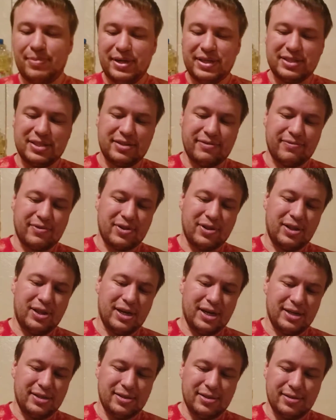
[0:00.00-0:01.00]
pieces of
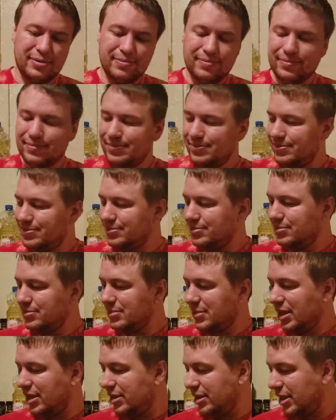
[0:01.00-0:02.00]
cloth.
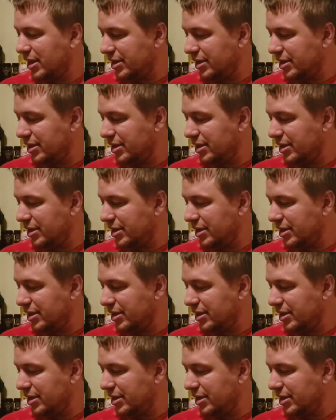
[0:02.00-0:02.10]
And